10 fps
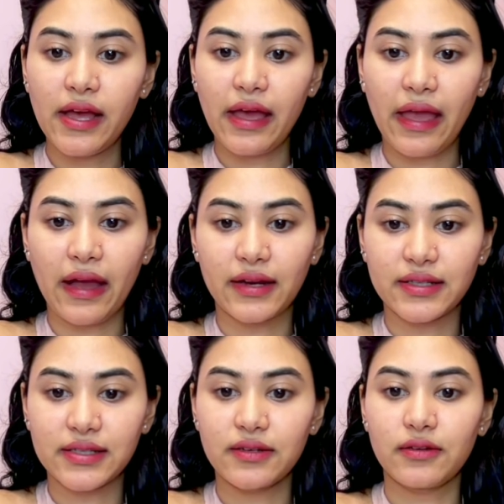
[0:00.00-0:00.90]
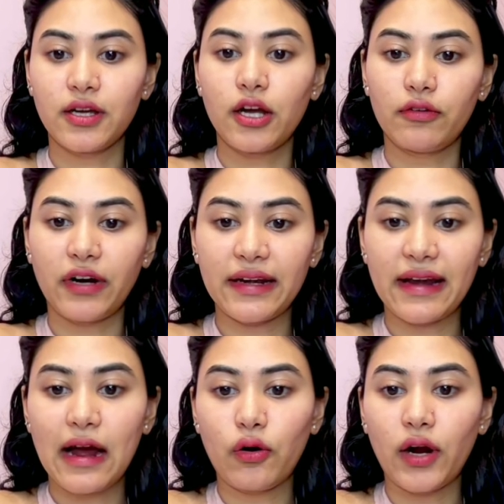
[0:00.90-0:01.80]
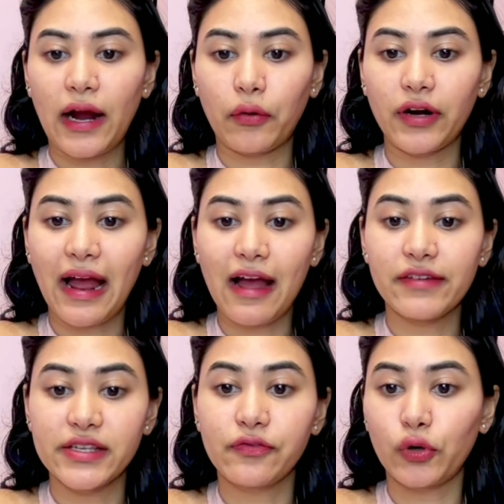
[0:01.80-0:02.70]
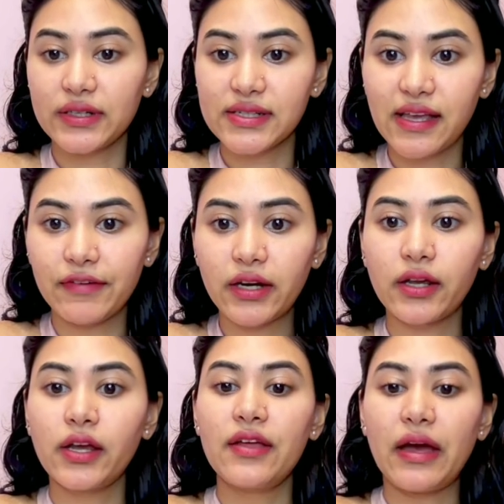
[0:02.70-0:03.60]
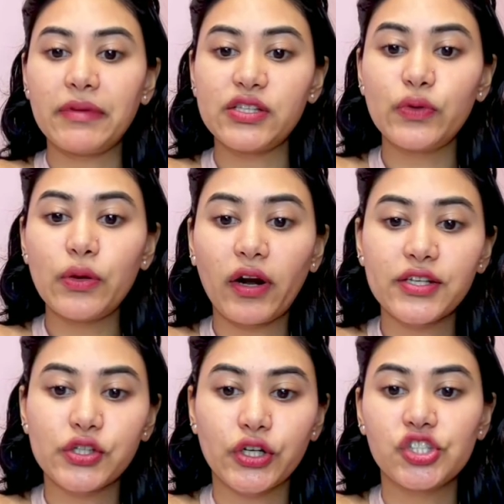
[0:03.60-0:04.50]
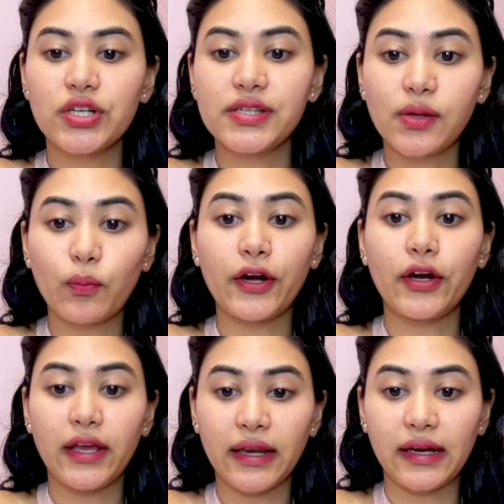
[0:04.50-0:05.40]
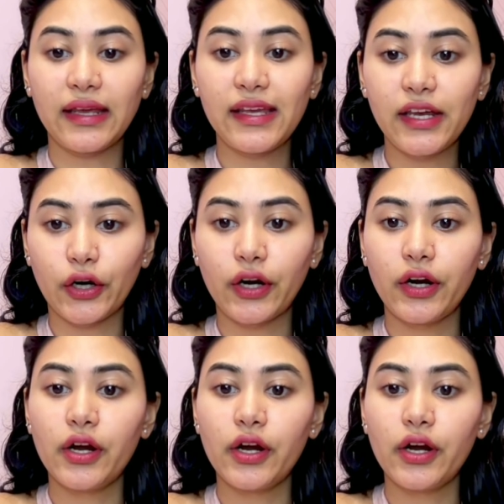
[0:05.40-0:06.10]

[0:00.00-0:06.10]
and right now our half is 4 and 7, that means we want to search somewhere in here.